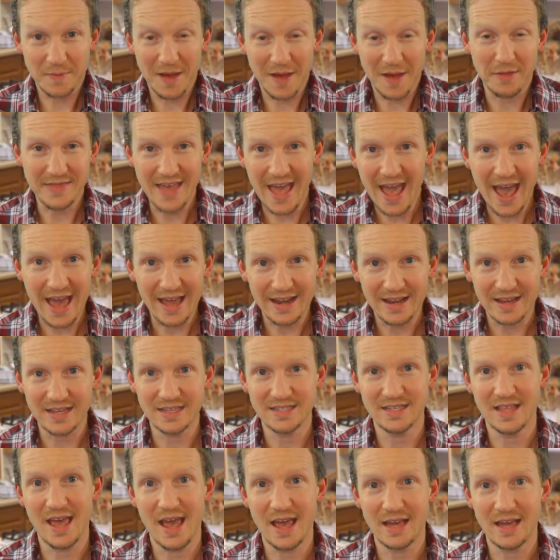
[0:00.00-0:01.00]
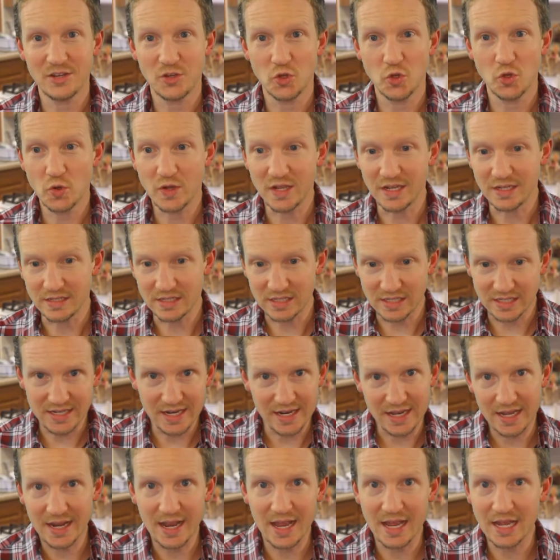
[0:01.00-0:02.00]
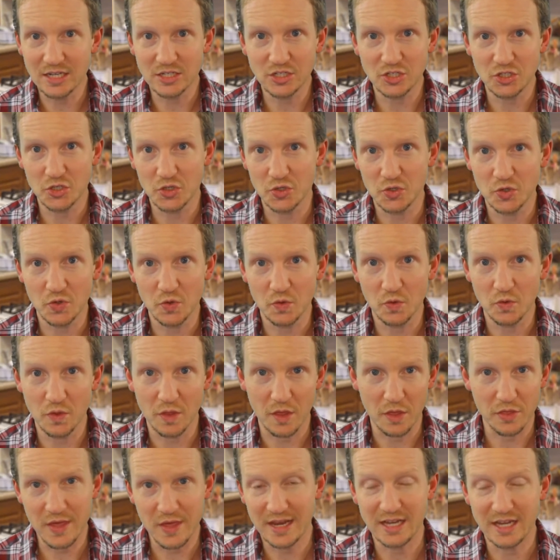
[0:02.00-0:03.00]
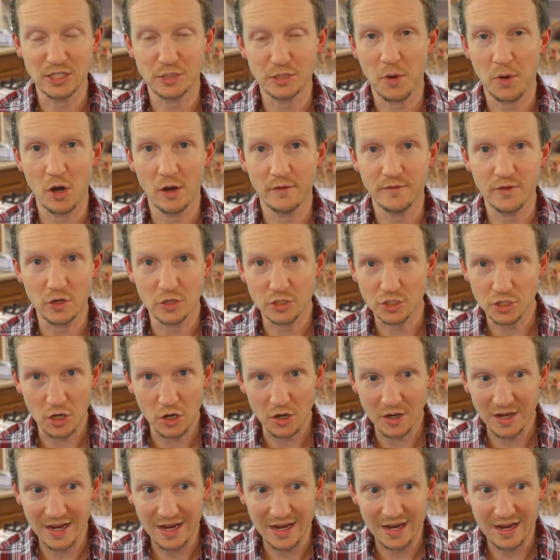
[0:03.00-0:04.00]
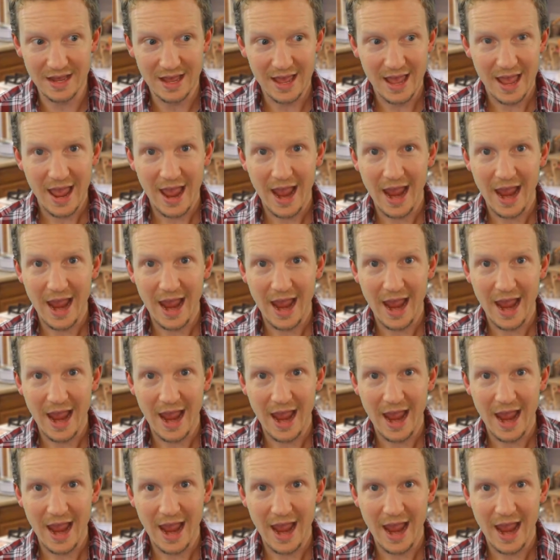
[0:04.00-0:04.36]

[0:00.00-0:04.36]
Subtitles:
about that is that you can stick it into the thickest part of your turkey